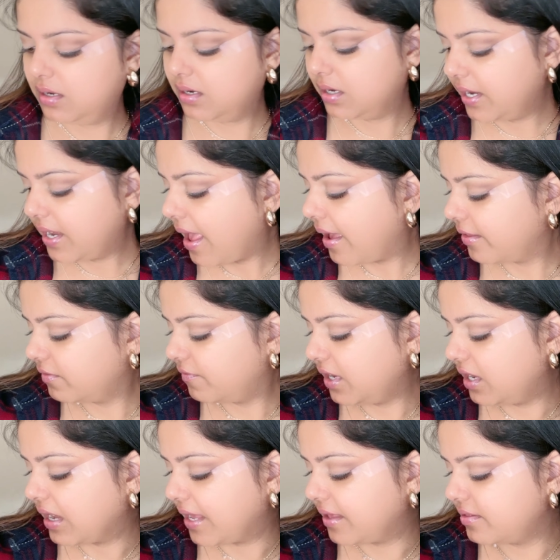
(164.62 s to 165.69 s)
It has very
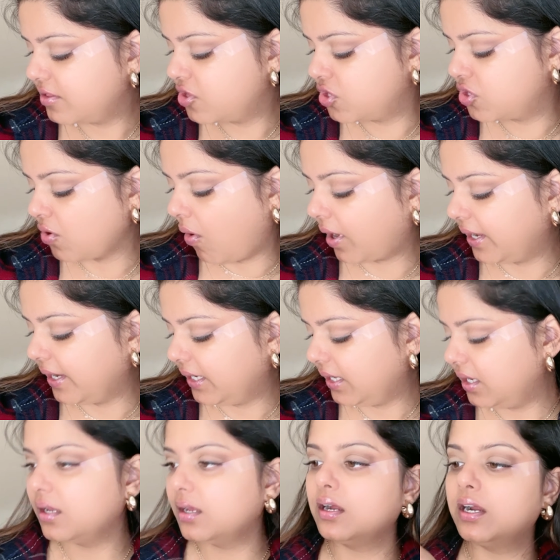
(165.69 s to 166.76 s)
nice chocolatey
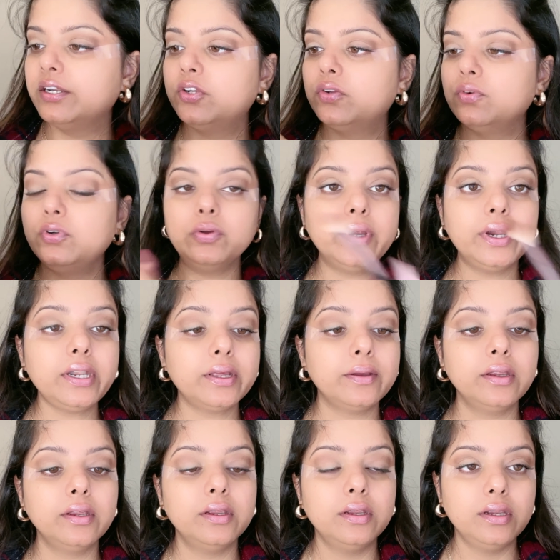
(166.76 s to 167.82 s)
undertone to it,
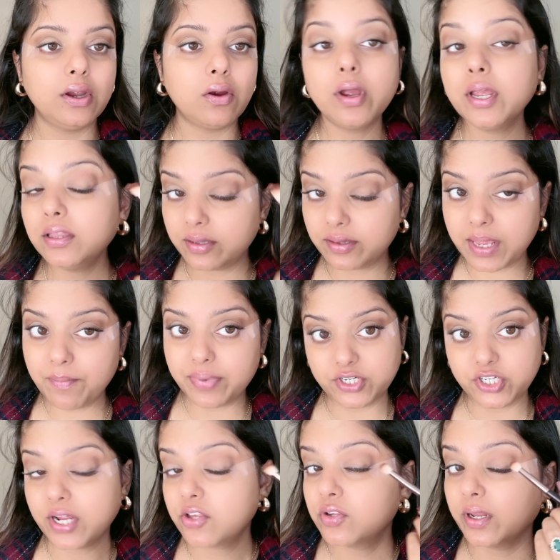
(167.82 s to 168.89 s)
in the same
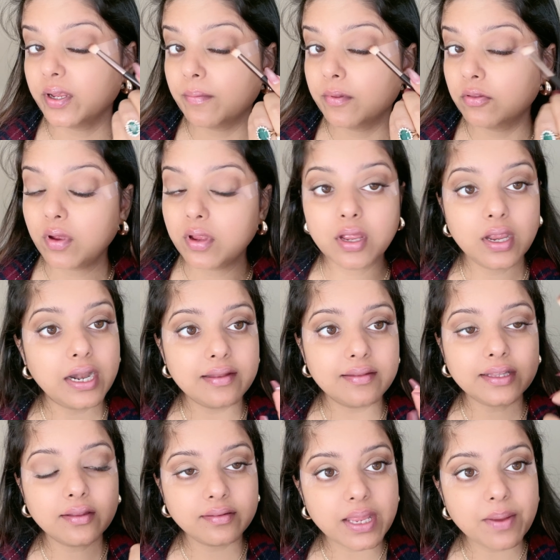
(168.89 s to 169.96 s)
brush actually. So it is
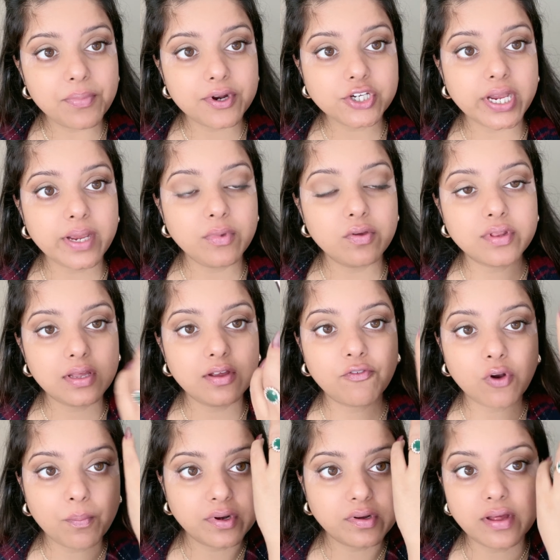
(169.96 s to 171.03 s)
like the same brush I'm using
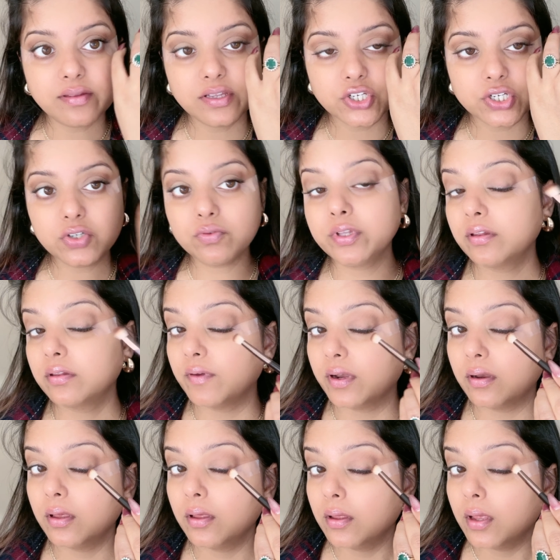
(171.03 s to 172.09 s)
from the transition to this one,
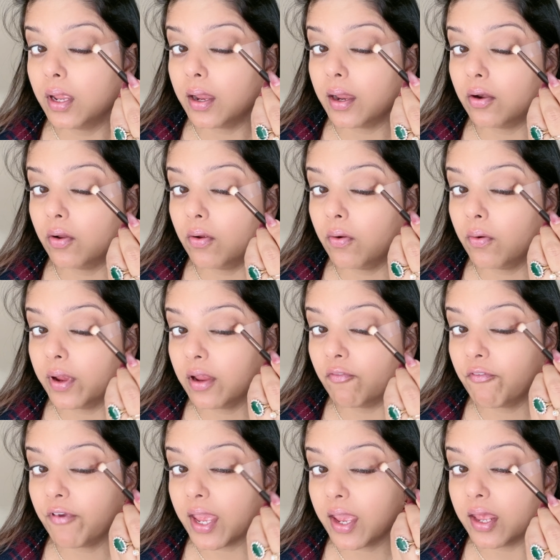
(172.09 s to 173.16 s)
and going
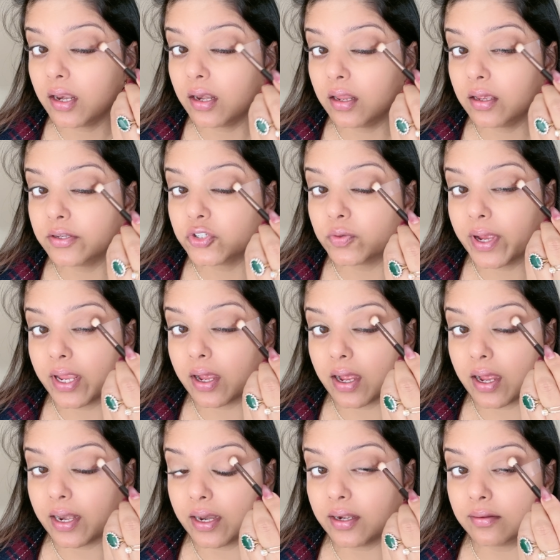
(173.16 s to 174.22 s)
very near to my
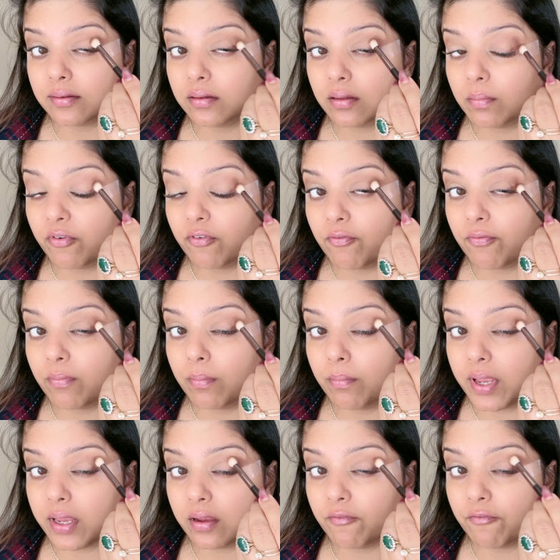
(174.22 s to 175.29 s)
eyelid,
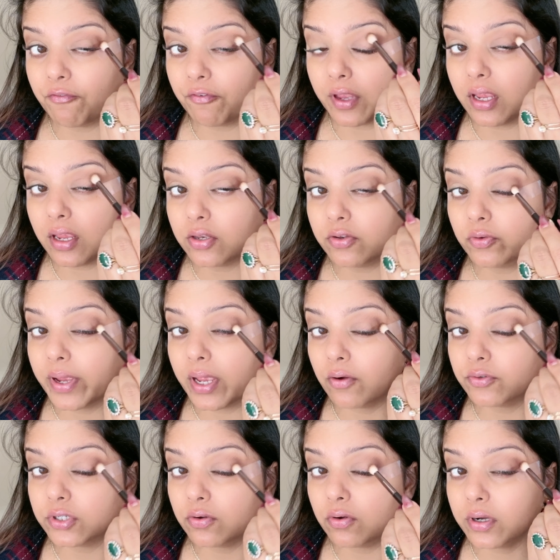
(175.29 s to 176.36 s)
making a V to my
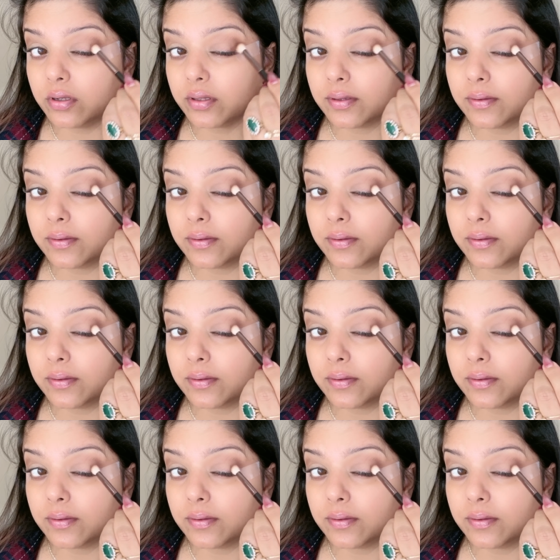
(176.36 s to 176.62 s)
outer corners.